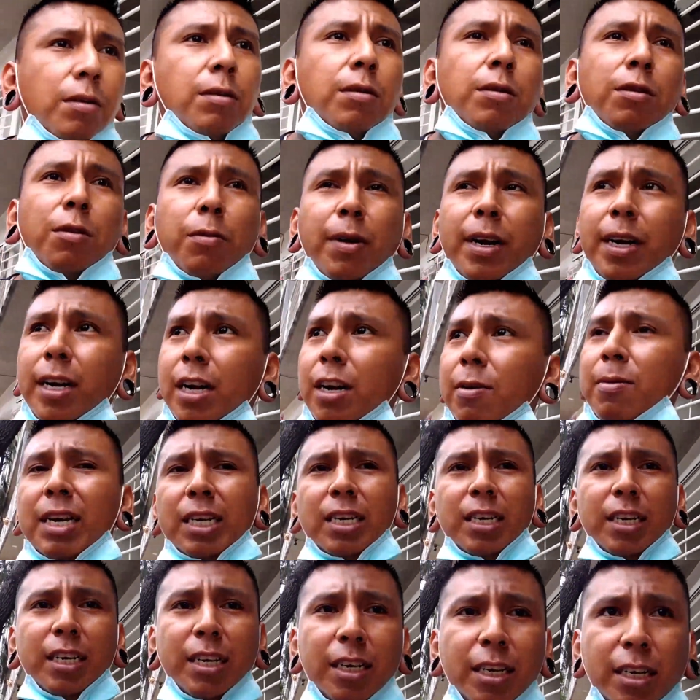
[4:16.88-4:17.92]
So right now I'm
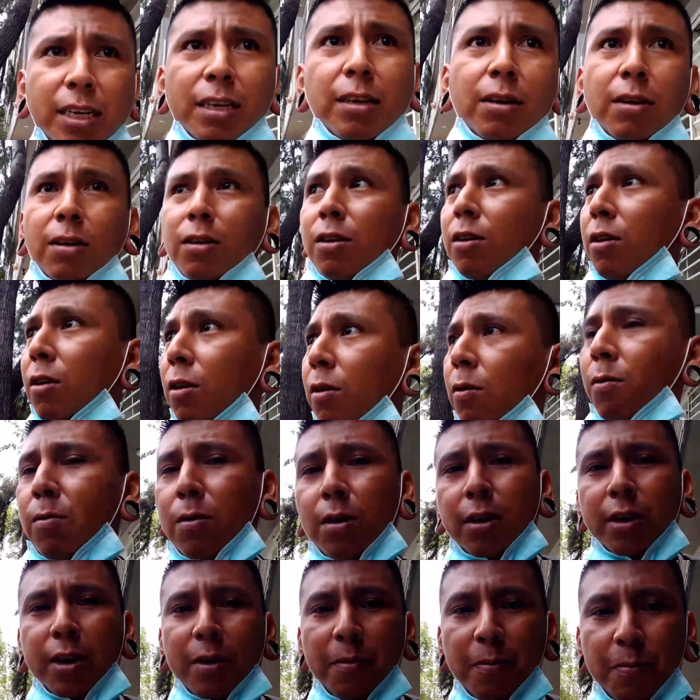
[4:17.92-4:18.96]
actually
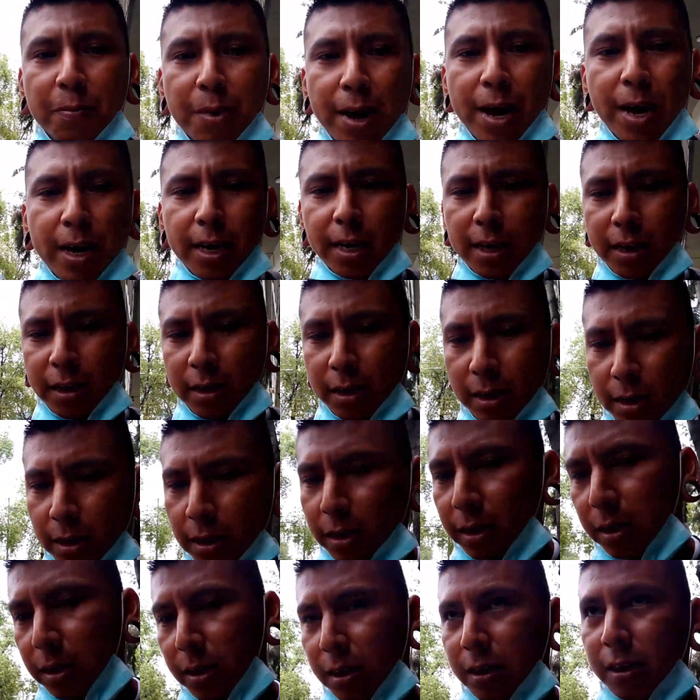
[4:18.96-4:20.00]
walking back
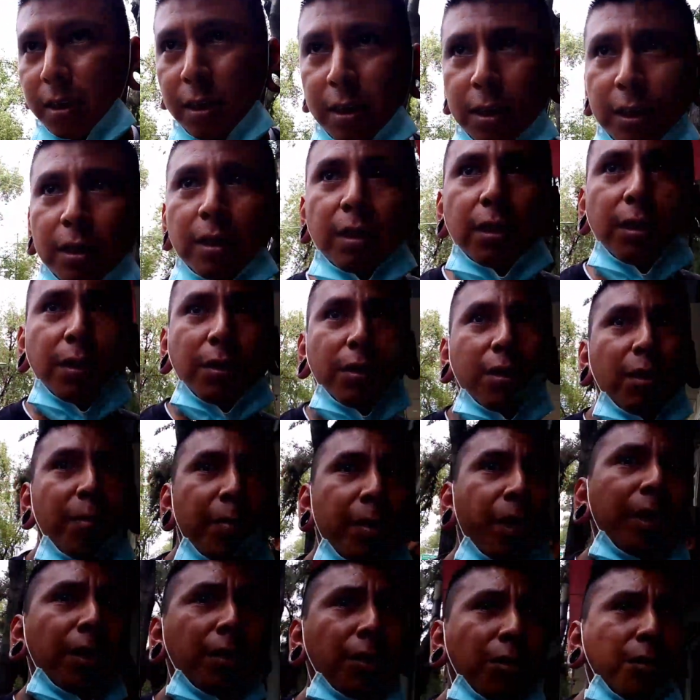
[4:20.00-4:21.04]
to the
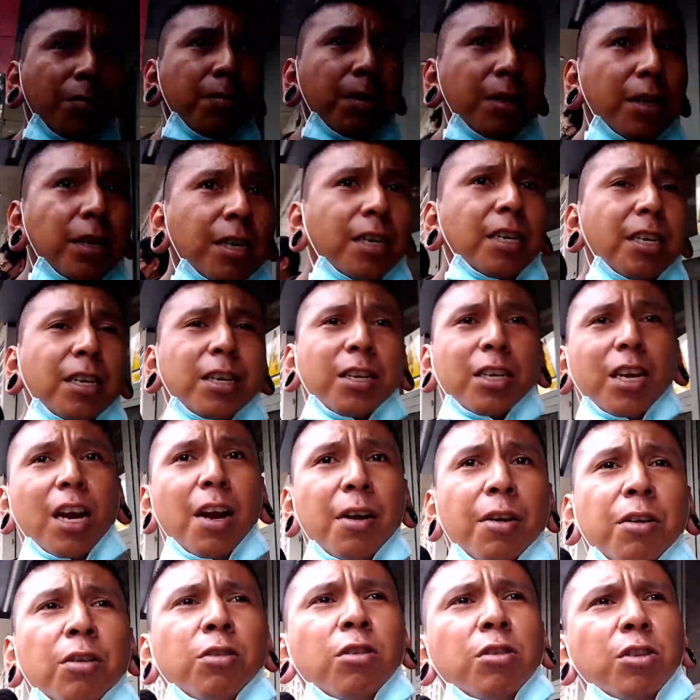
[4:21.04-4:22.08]
metro because
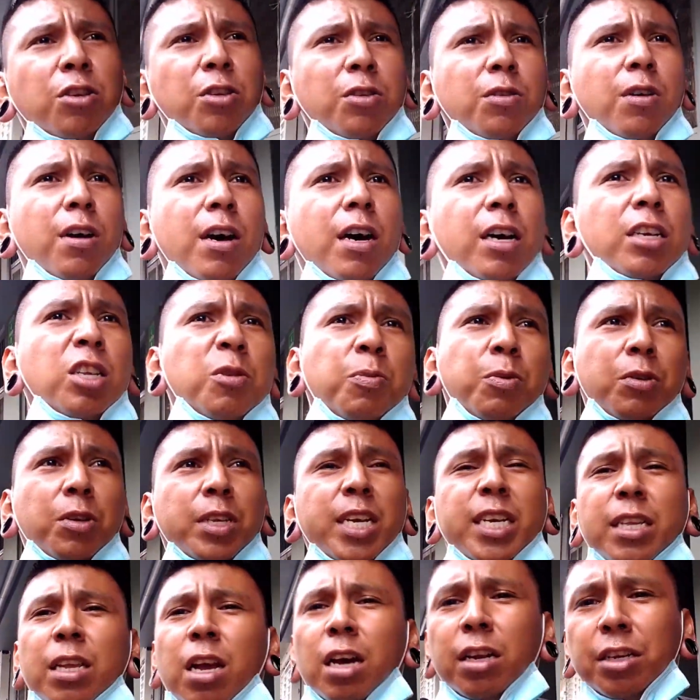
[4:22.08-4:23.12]
I'm gonna go to Octopus
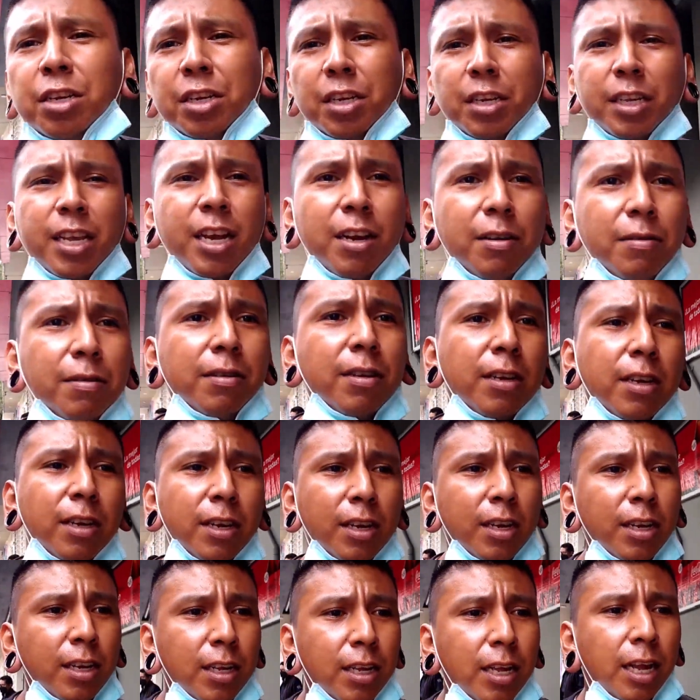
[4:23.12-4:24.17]
Technologies now.
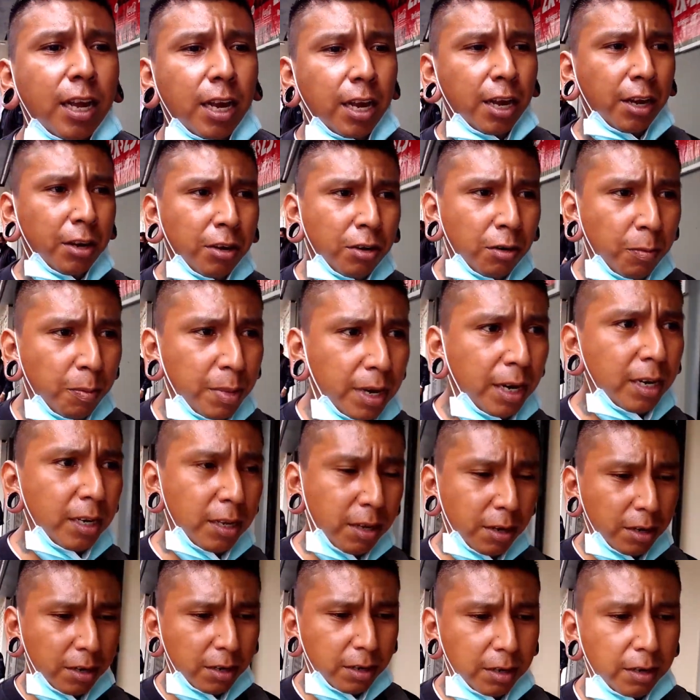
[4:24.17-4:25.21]
I'm gonna buy
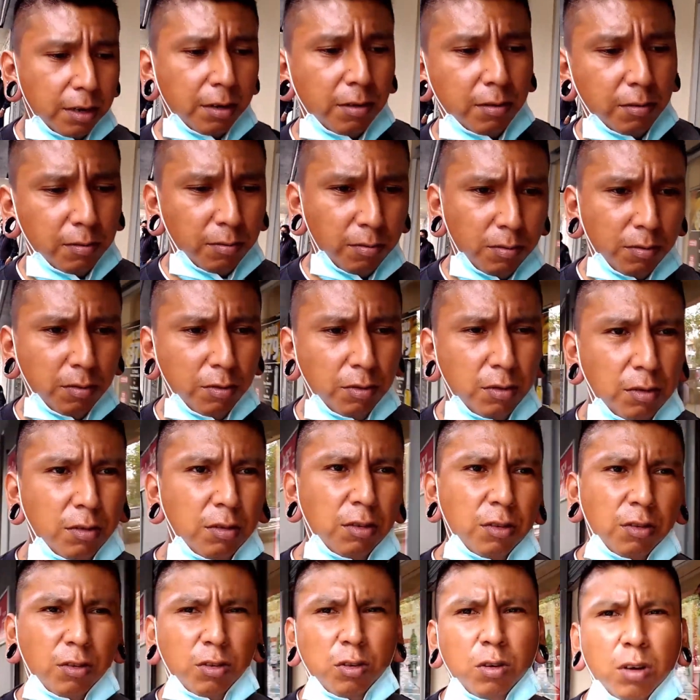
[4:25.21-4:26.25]

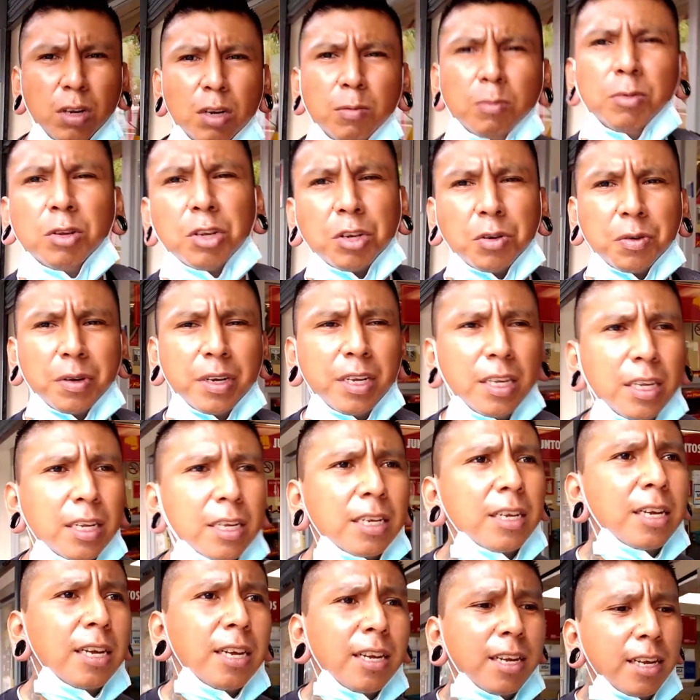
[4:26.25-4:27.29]
2 aluminum screens
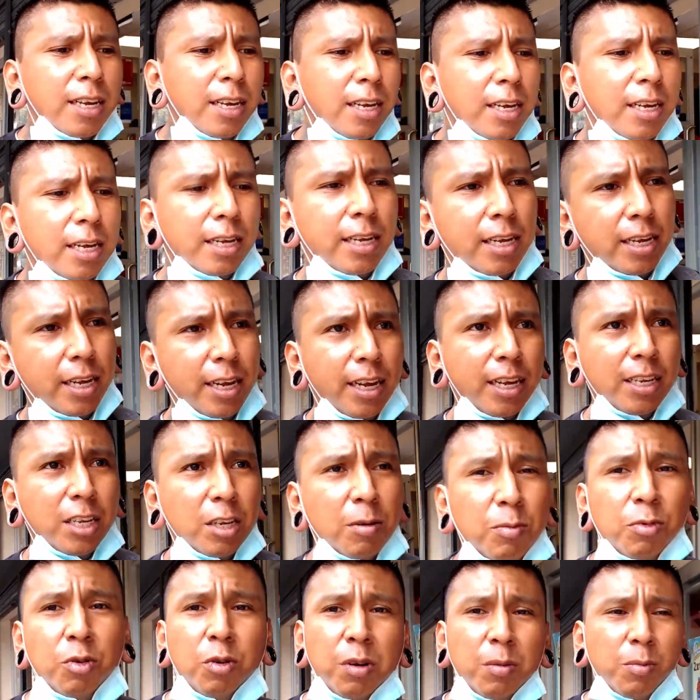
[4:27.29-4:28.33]
and
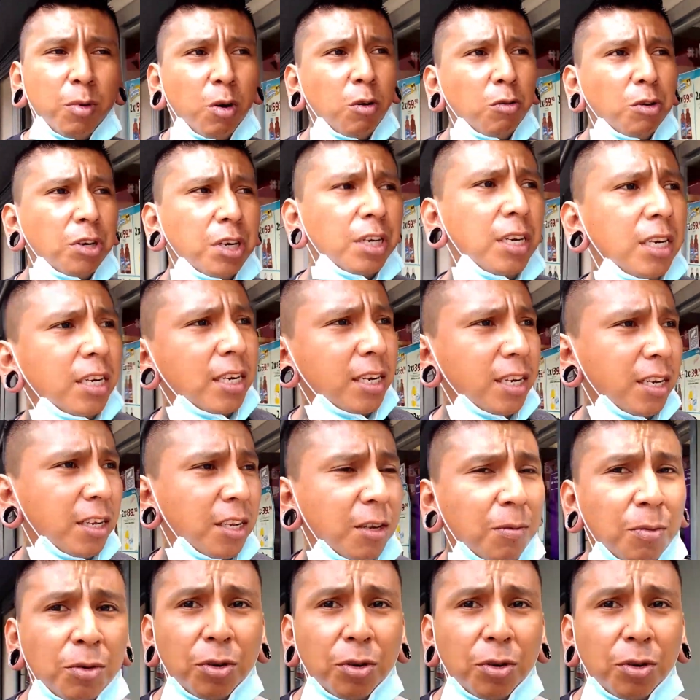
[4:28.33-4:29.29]
some new emotion, some